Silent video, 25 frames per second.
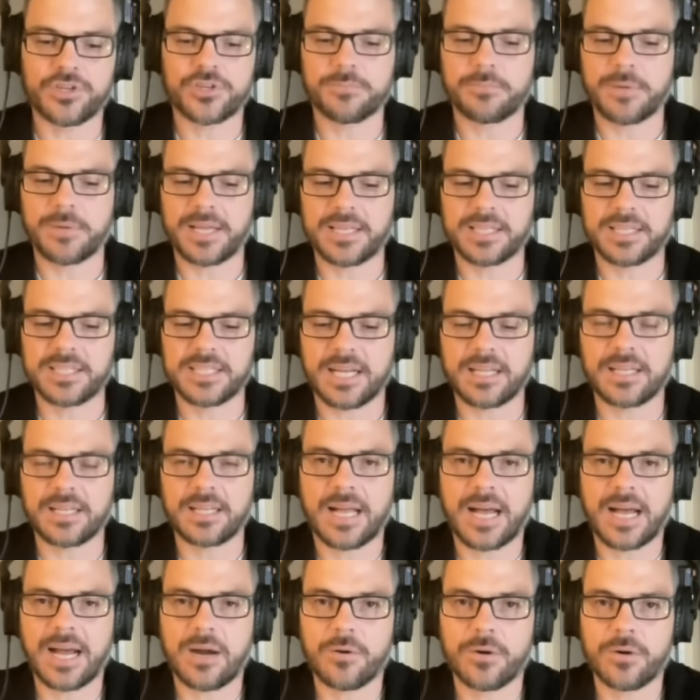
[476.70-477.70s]
by the Tel
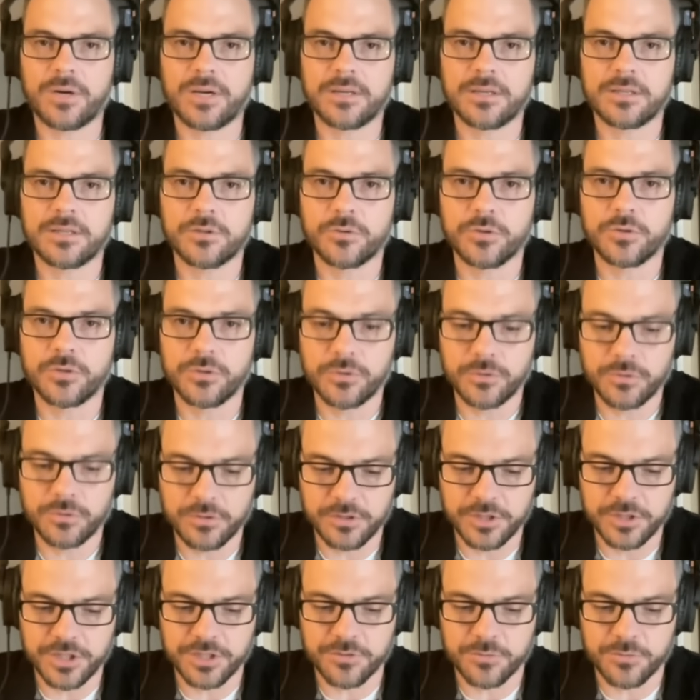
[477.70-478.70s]
Hawa crew,
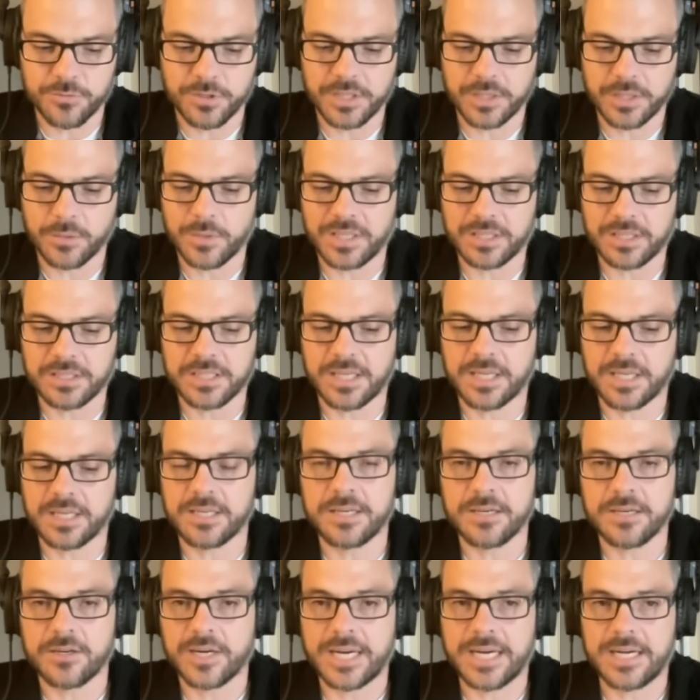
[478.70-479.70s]
just really well
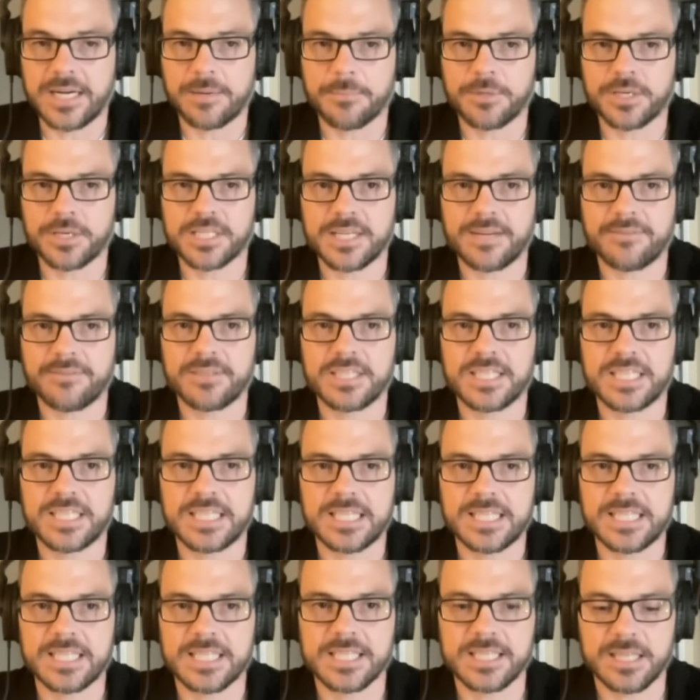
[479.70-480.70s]
done. Okay, number 17,
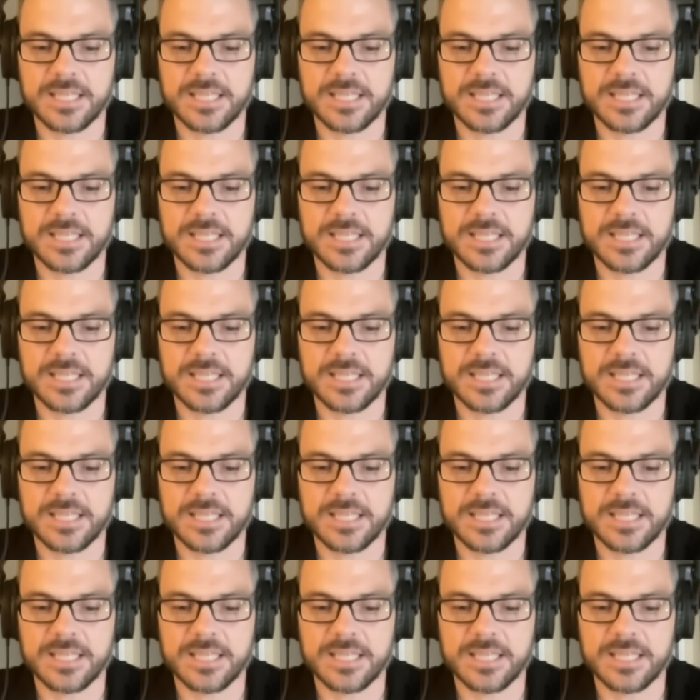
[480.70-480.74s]
this is the